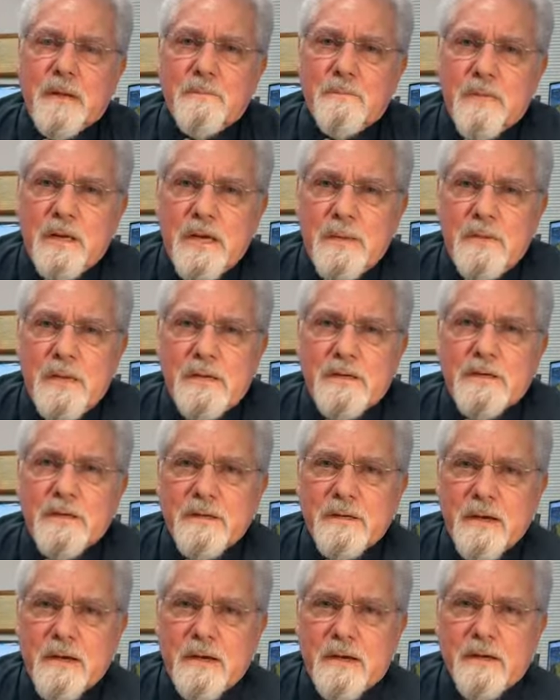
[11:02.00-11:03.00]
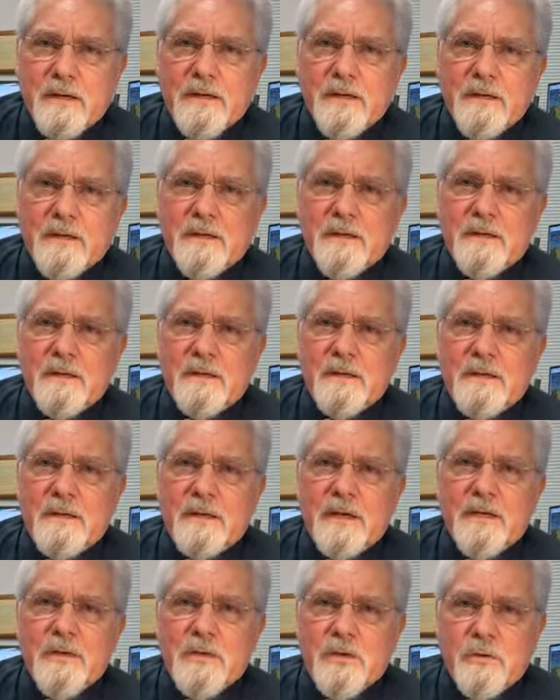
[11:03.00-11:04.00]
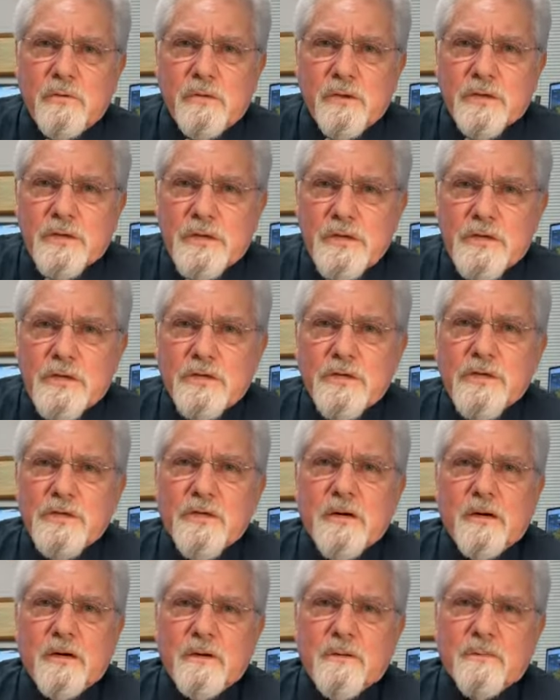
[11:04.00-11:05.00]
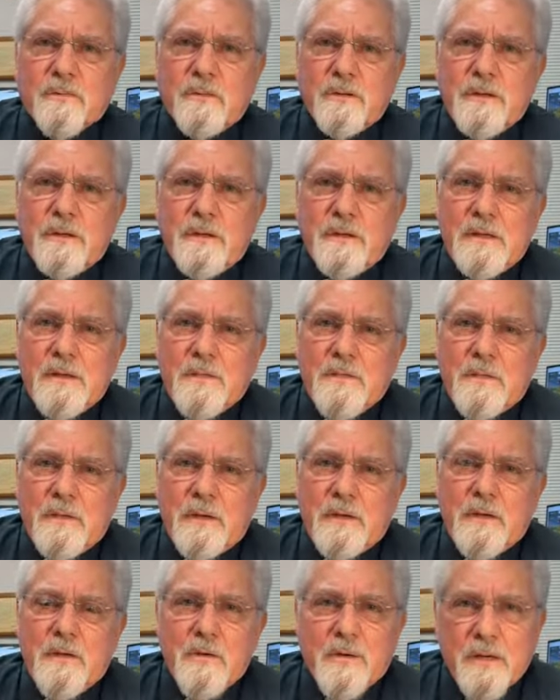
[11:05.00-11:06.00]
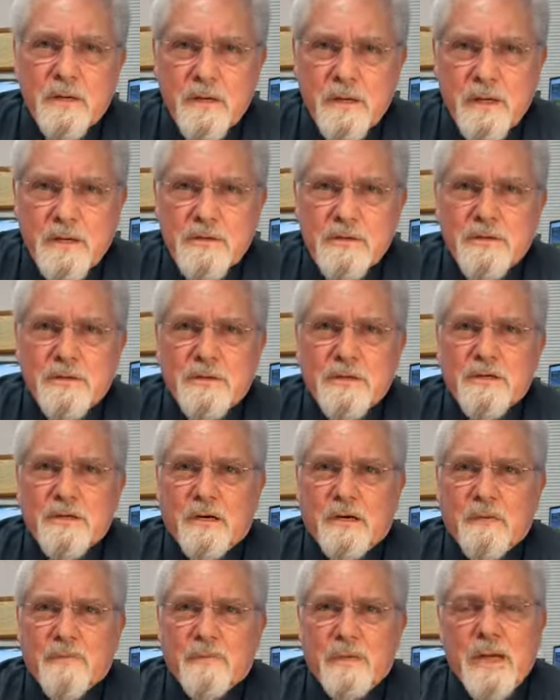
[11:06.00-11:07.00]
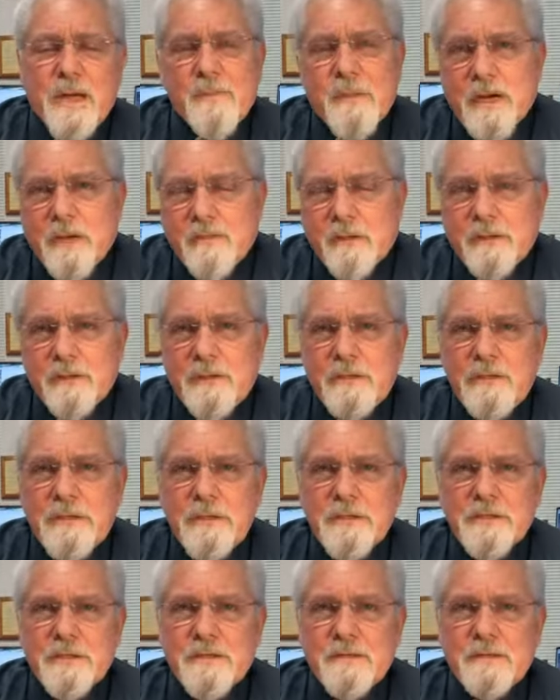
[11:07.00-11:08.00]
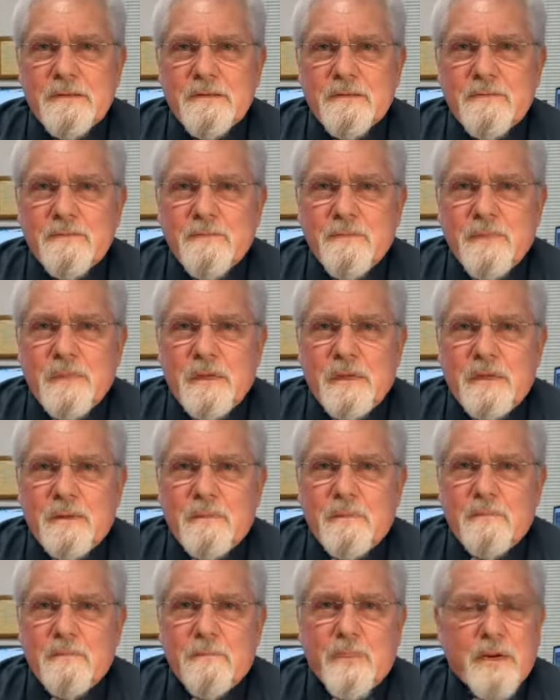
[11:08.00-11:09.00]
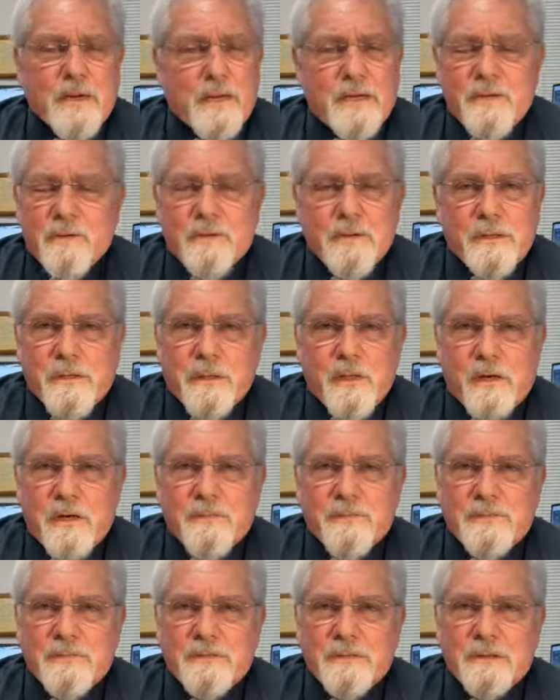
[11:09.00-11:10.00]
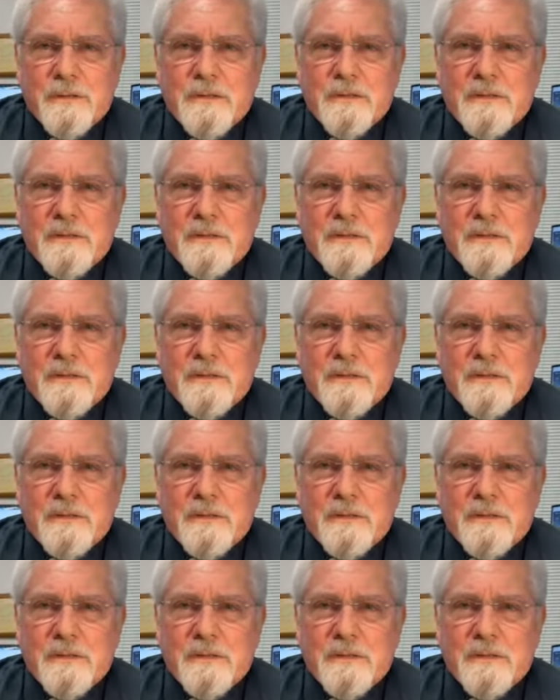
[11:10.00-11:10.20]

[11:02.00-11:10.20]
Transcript: And maybe today, as you look at yourself, you can ask yourself, Am I religious? But I don't love.